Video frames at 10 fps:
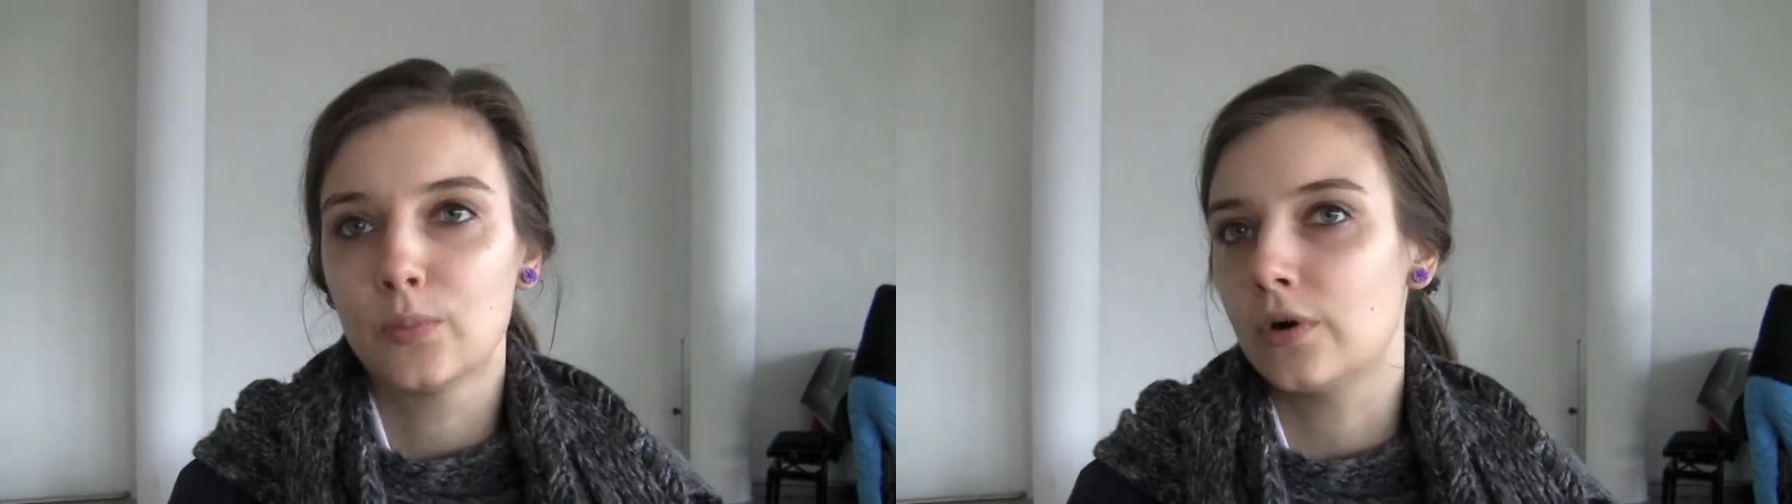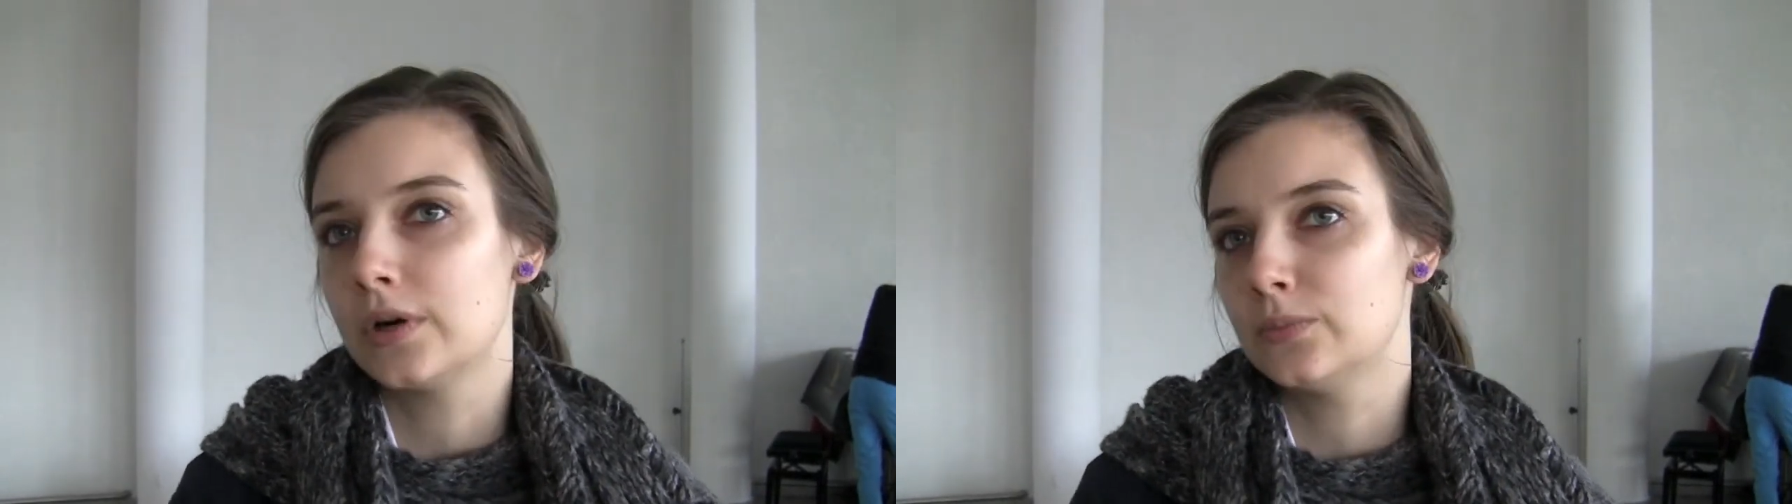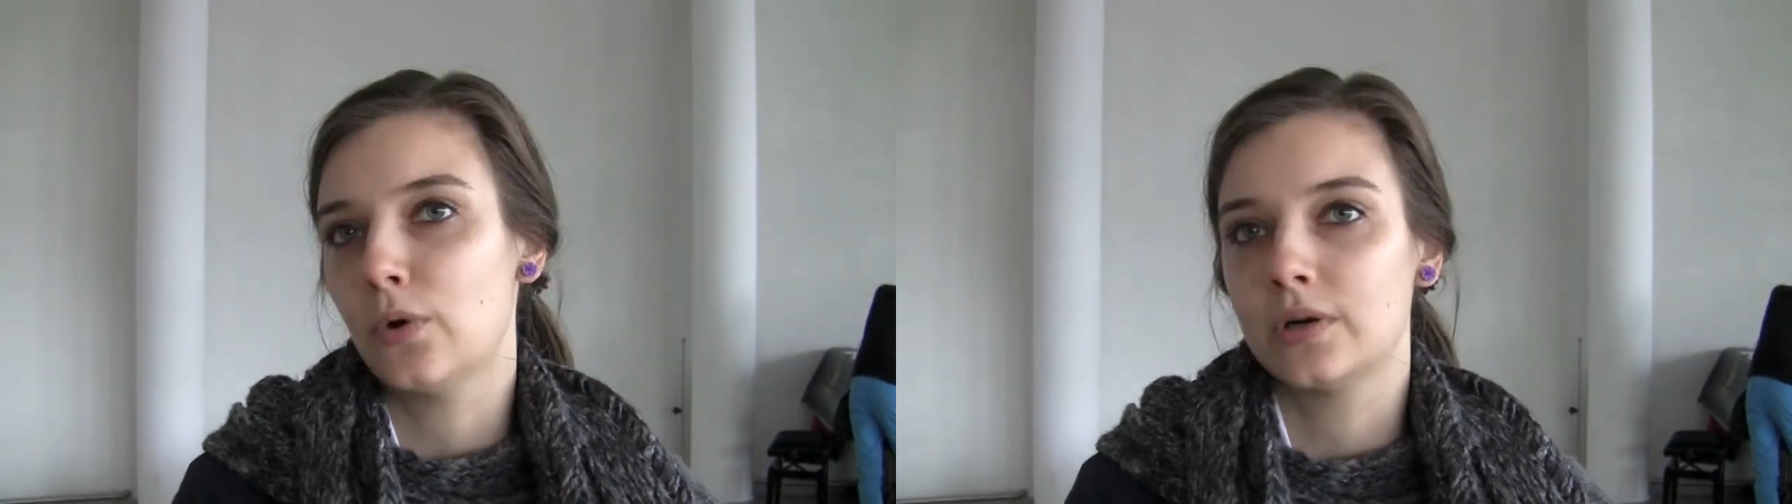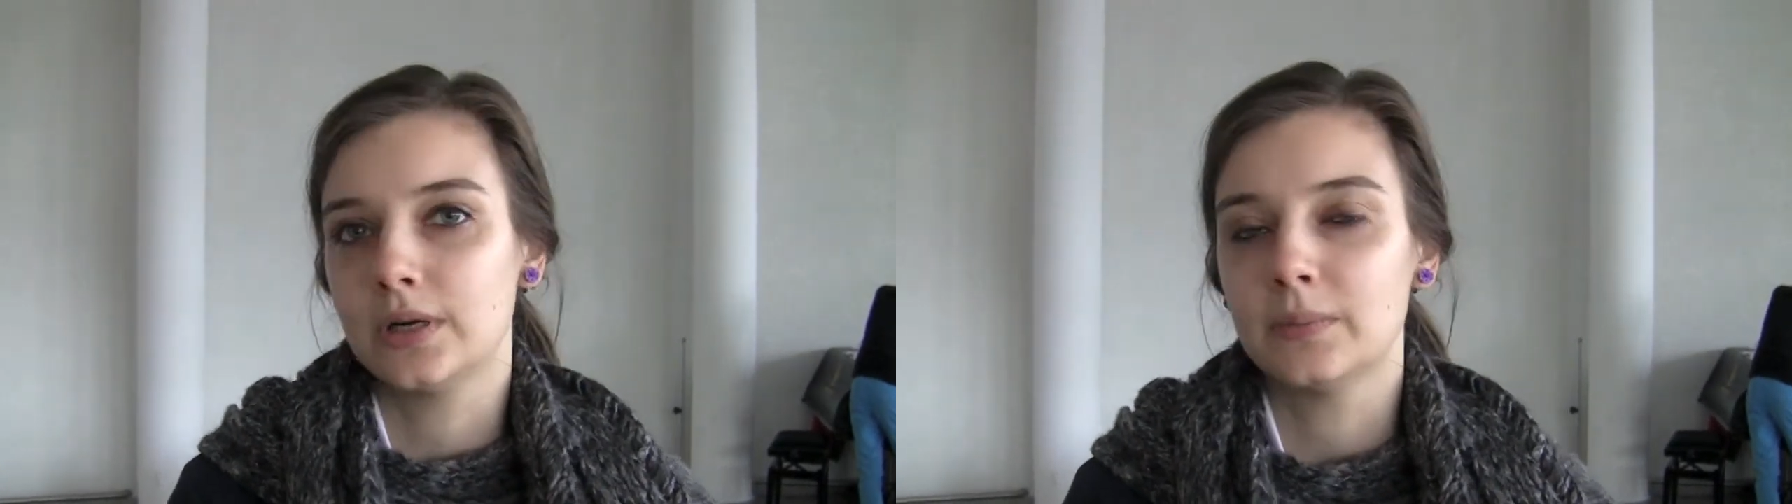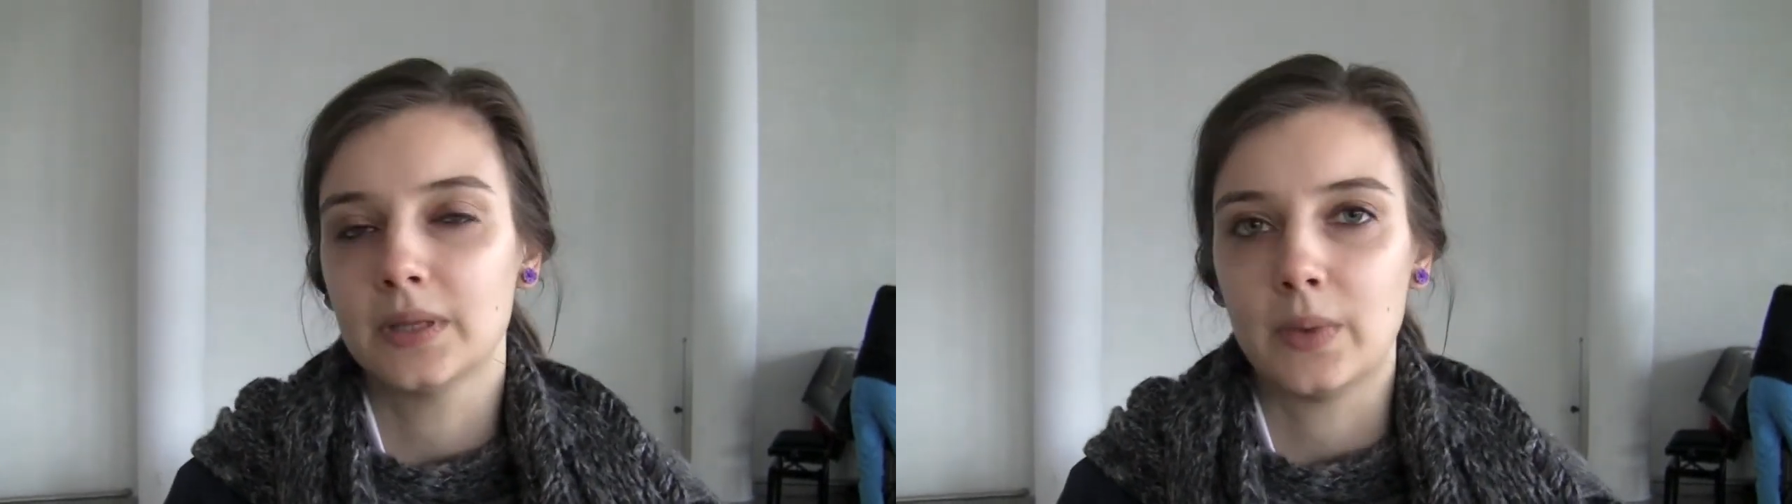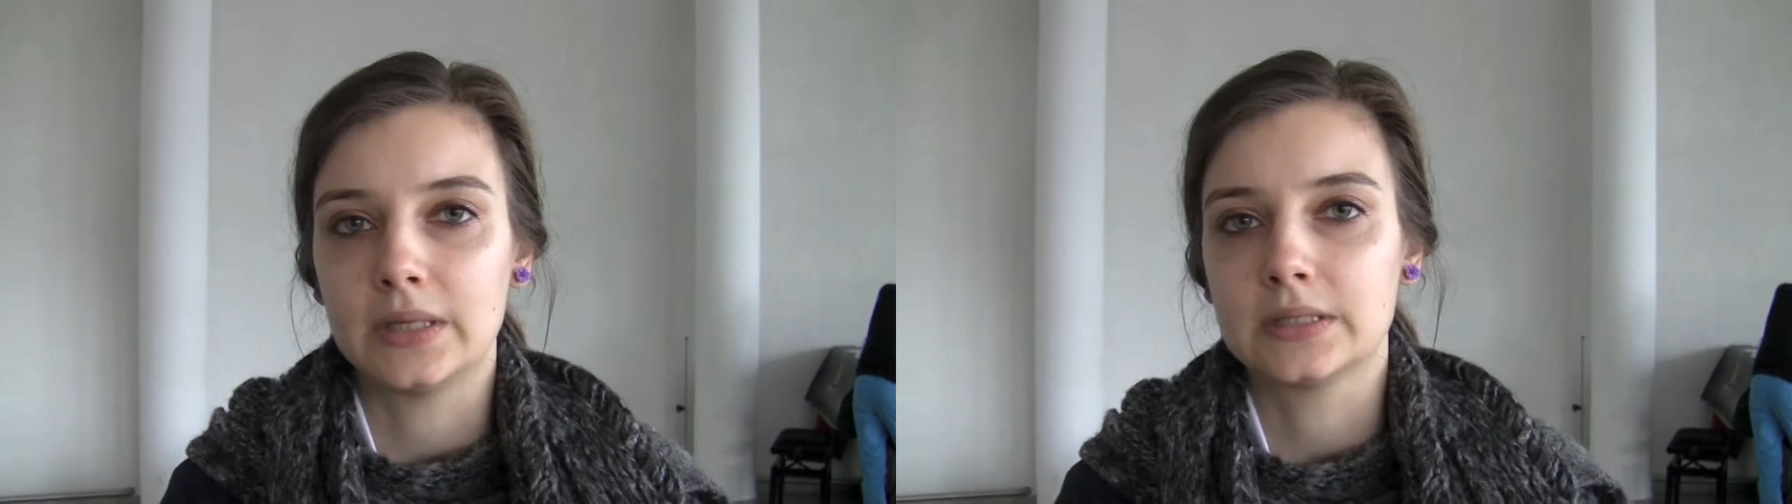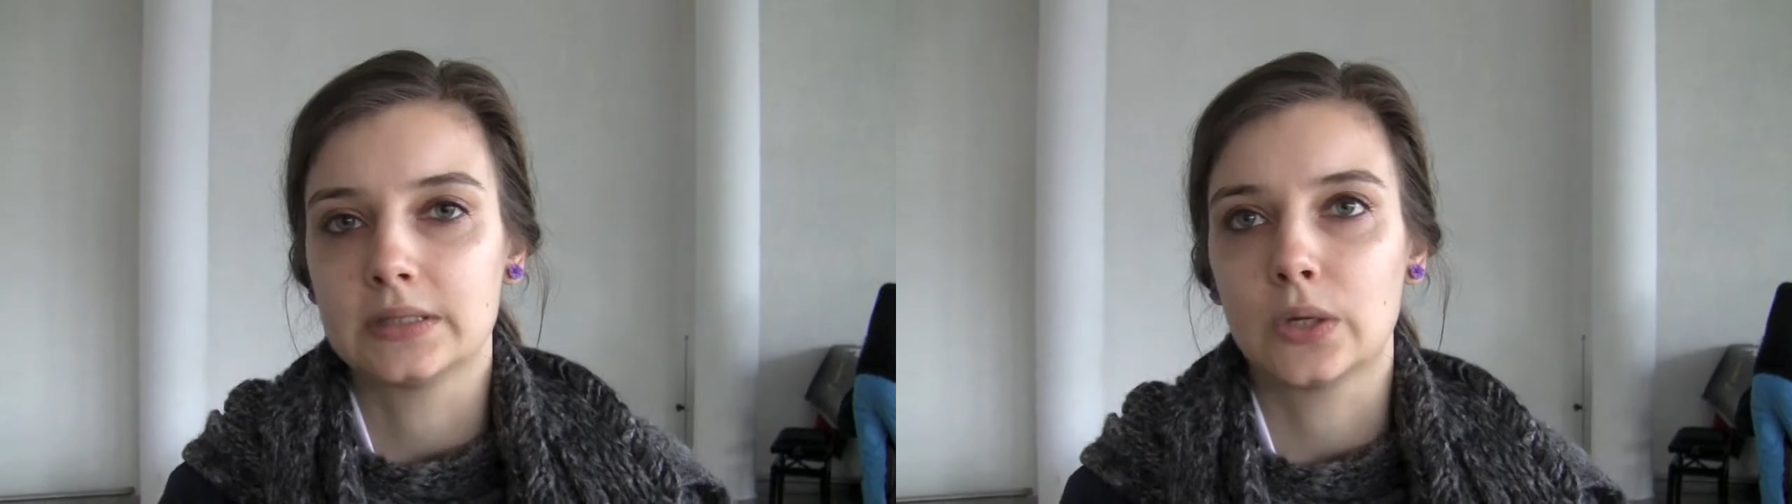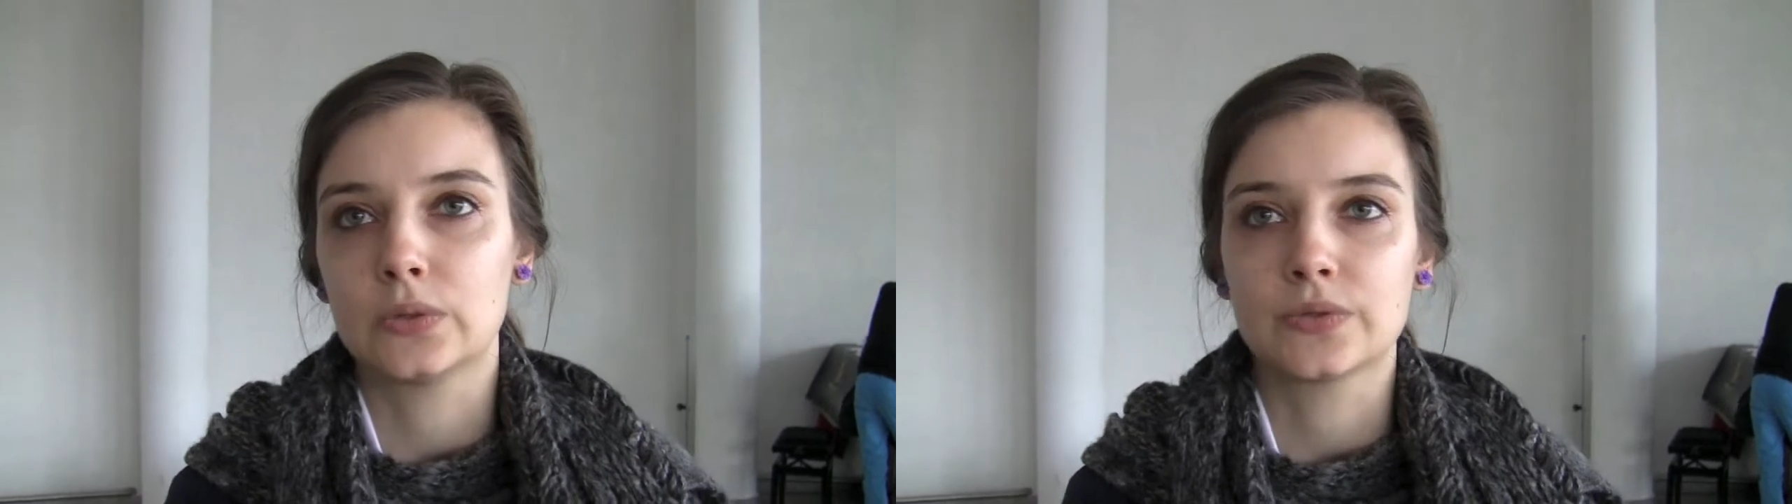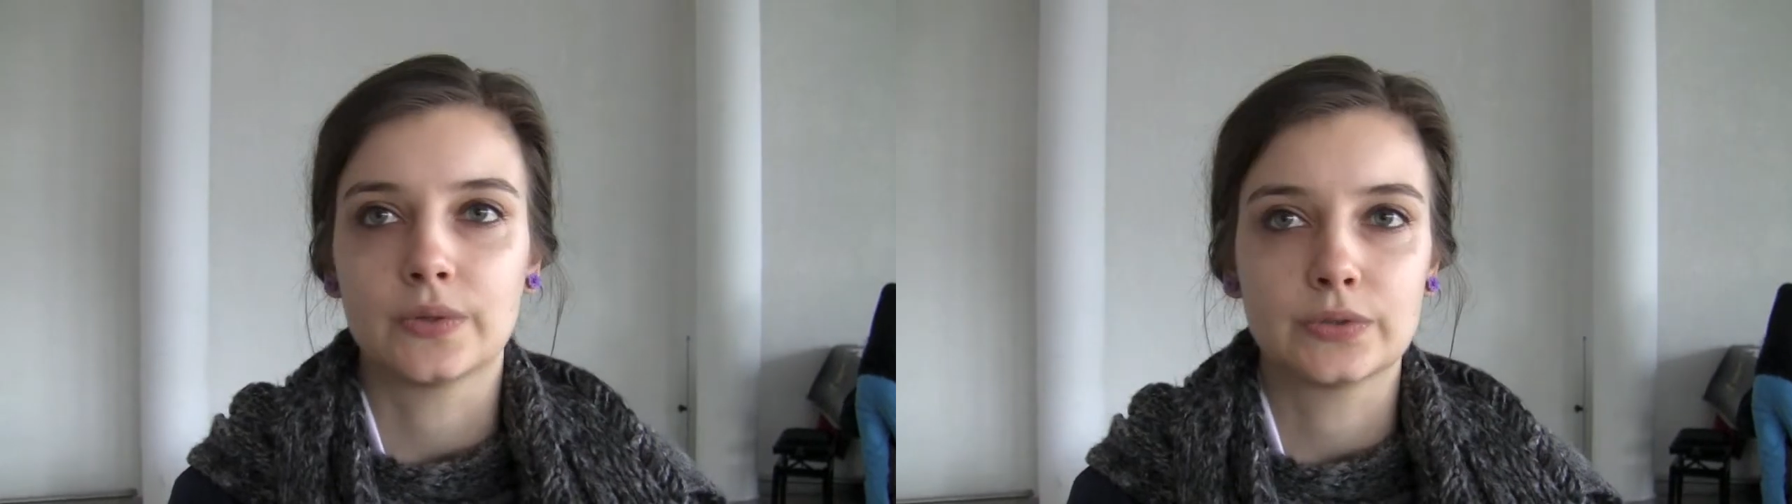more and more implemented also